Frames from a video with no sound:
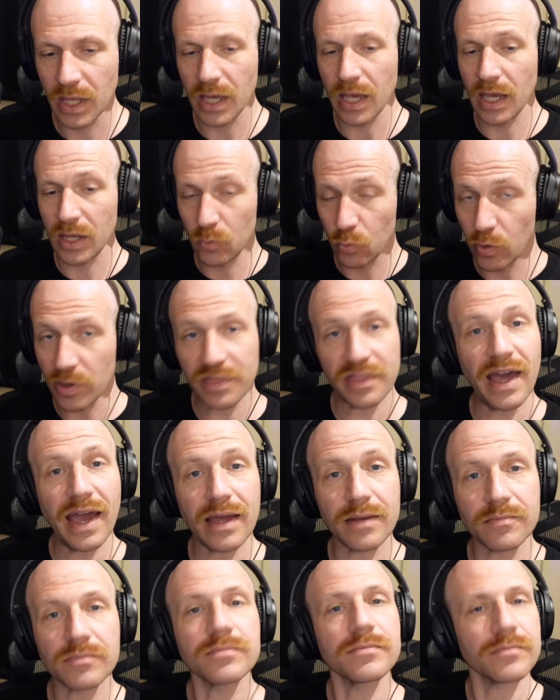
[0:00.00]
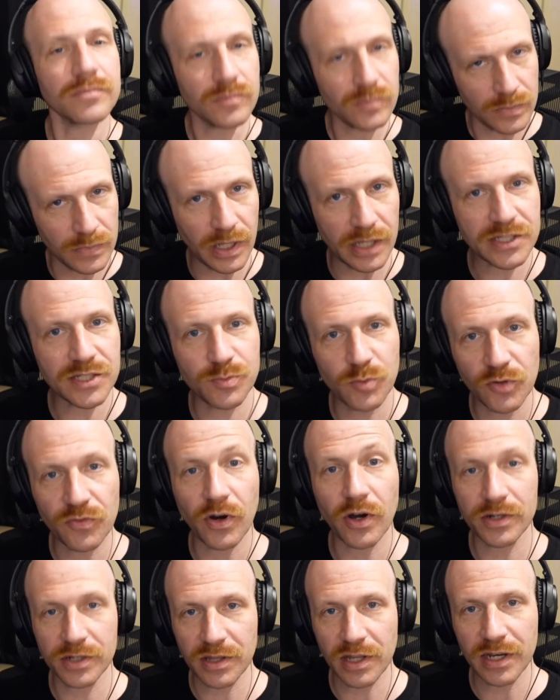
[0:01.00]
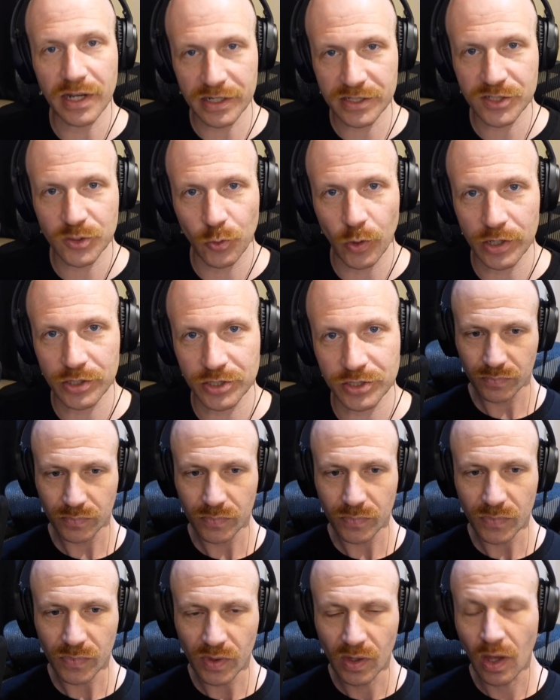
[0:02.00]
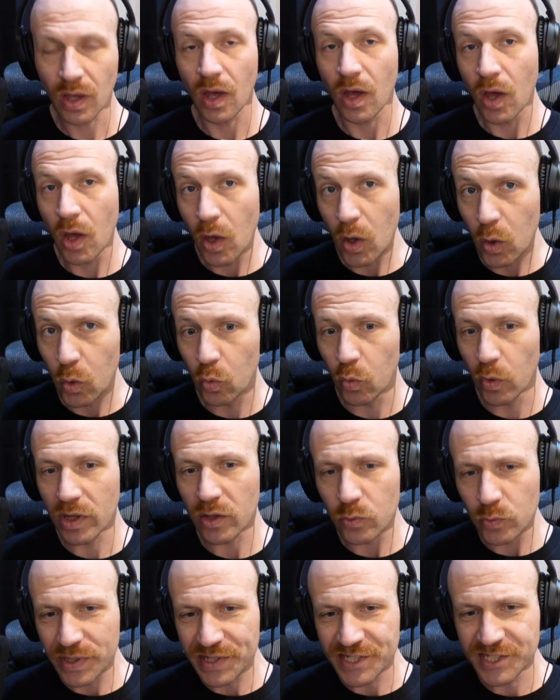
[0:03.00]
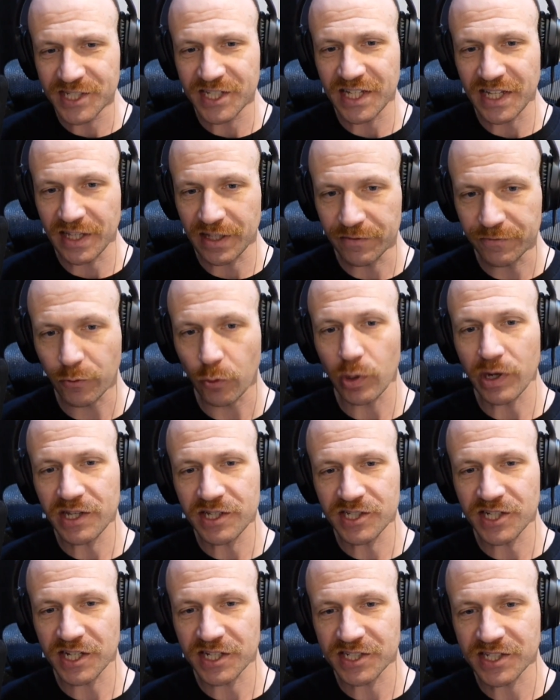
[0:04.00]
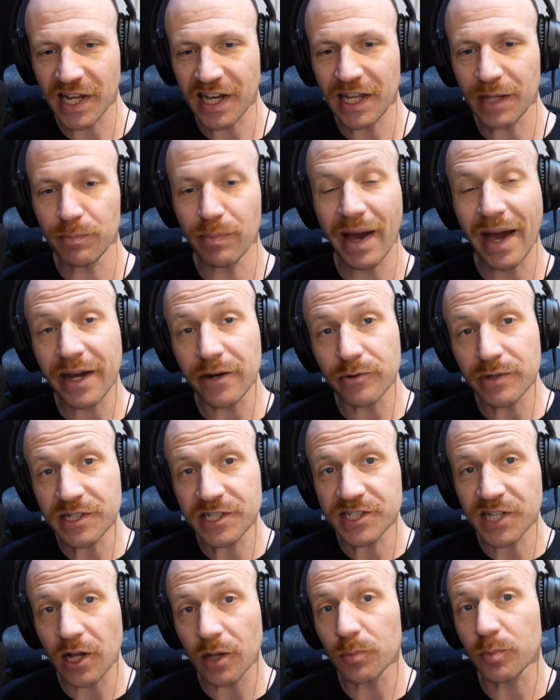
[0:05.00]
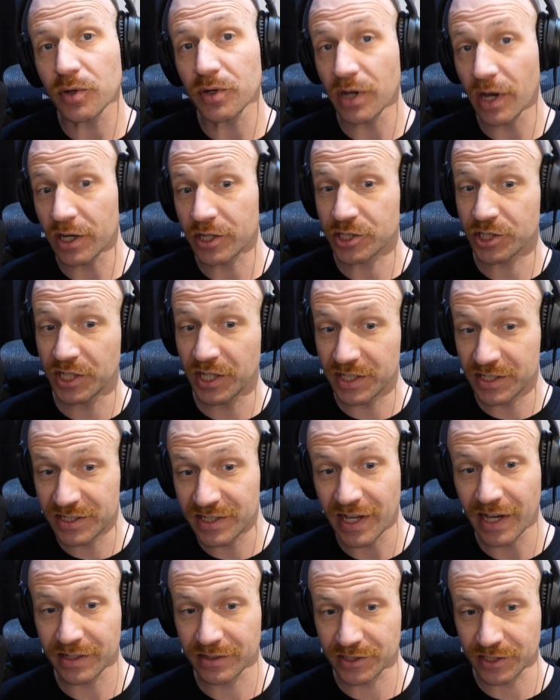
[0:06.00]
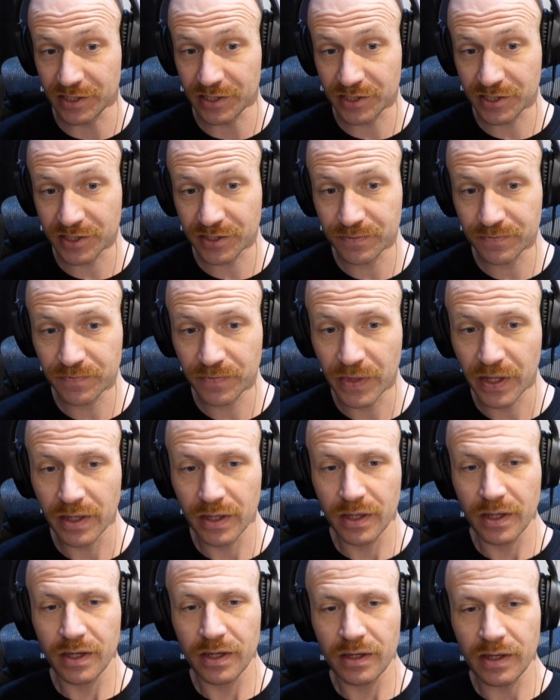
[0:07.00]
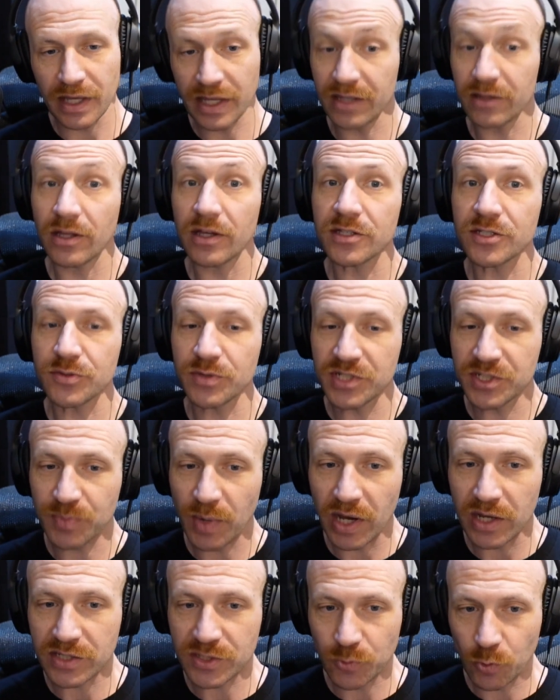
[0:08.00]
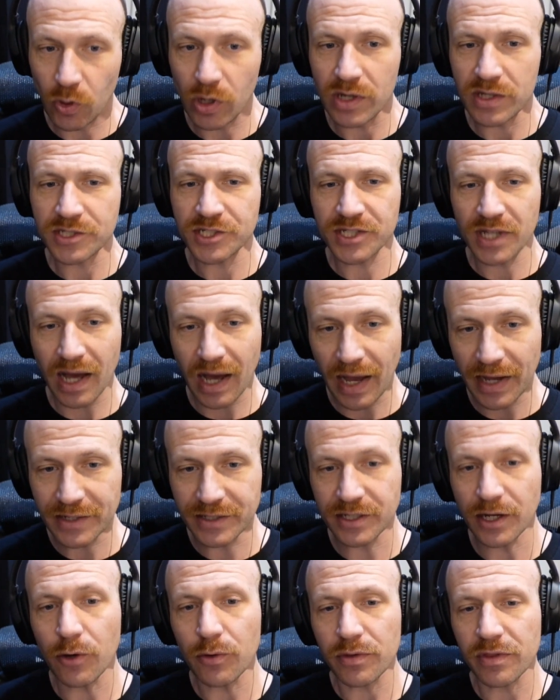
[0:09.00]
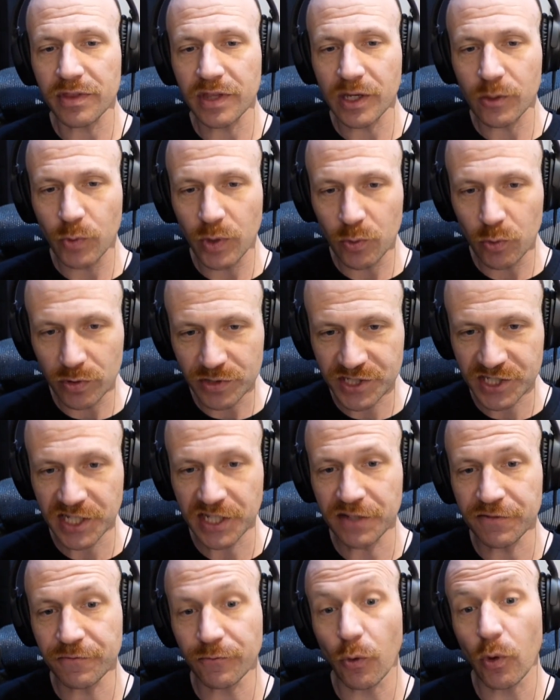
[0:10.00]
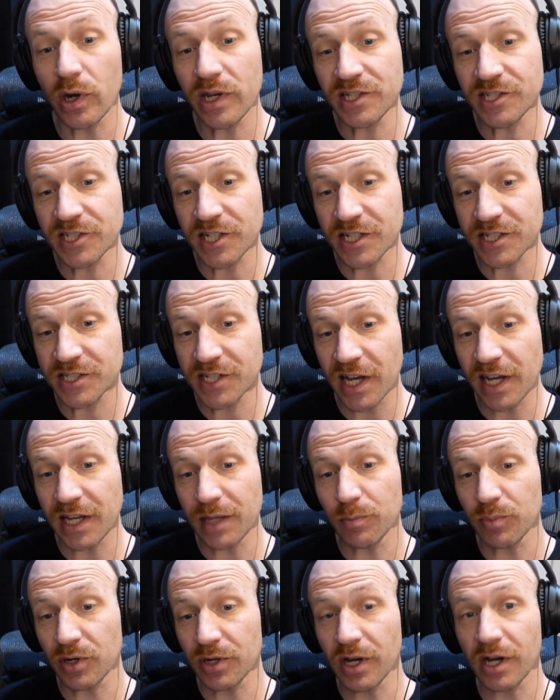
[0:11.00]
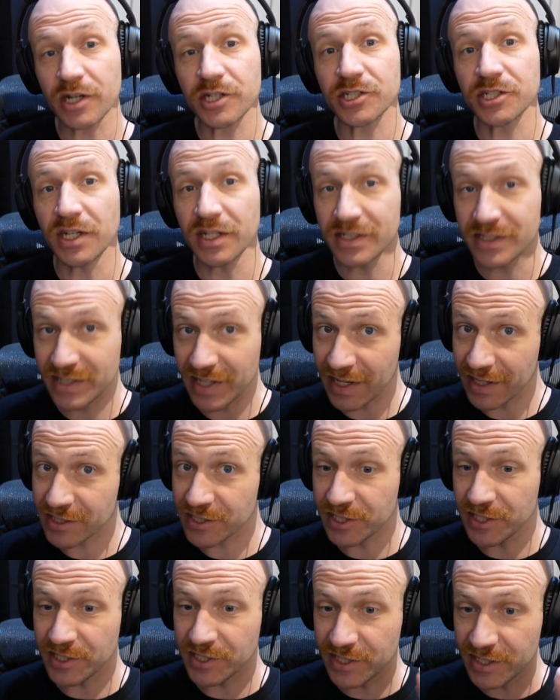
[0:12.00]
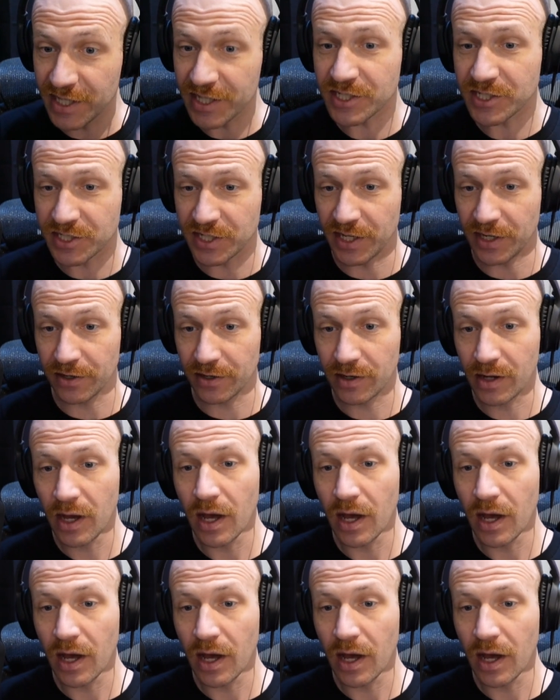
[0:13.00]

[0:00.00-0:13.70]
And with that, let's move on to the next question. Will we see 4680 battery cell production in Texas? Elon's response was, I don't think we will see 4680 production in Texas this year,